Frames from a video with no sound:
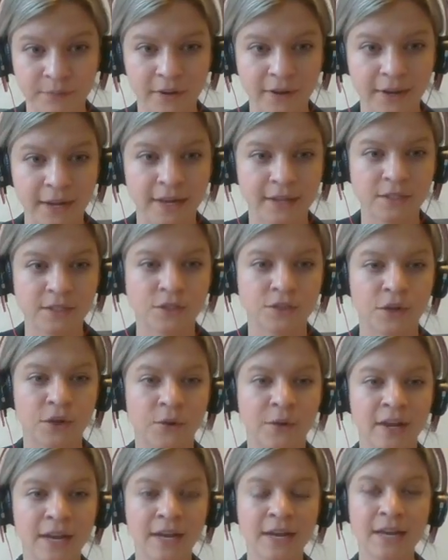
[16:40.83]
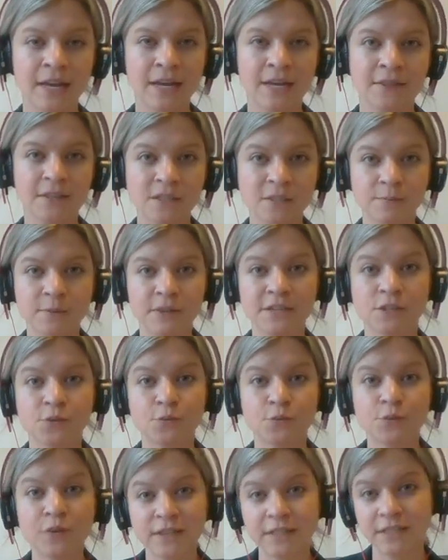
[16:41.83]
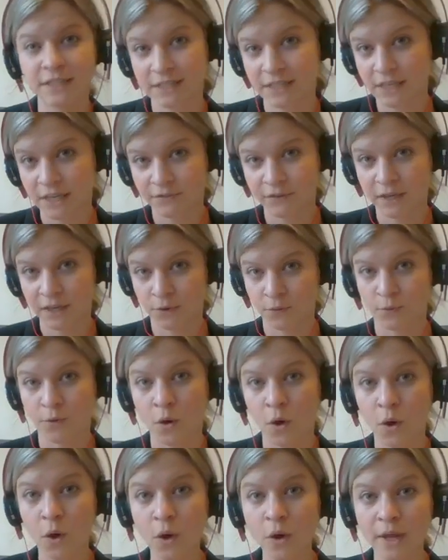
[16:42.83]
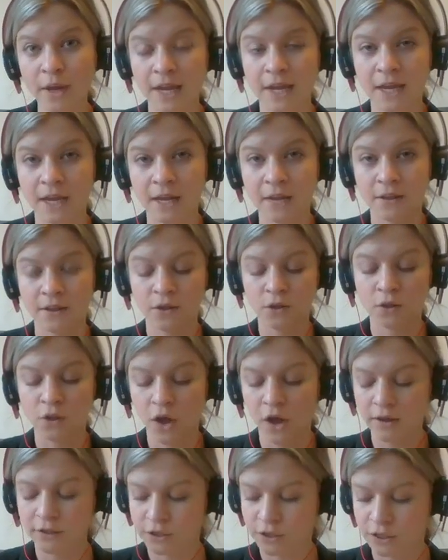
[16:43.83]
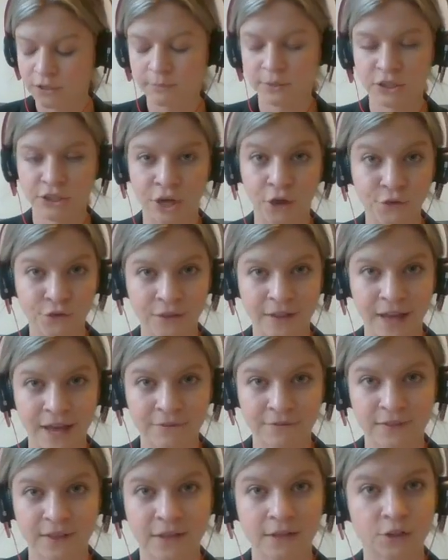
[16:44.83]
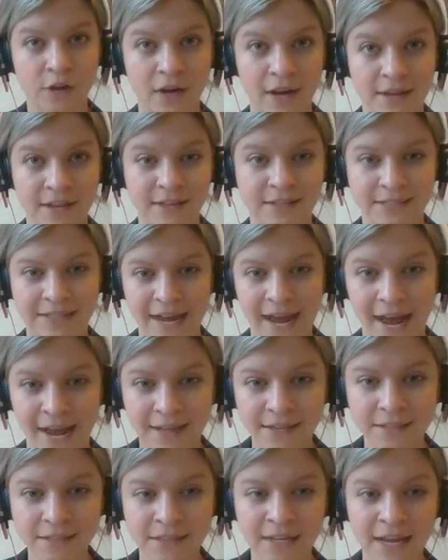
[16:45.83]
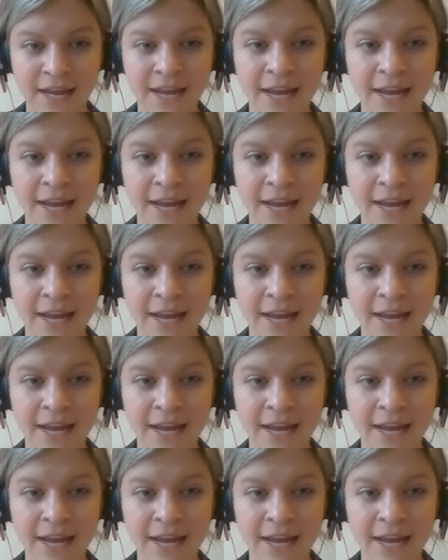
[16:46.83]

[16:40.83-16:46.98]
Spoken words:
Okay, so this plays a really significant role in the long-term shelf life that dry yeast has,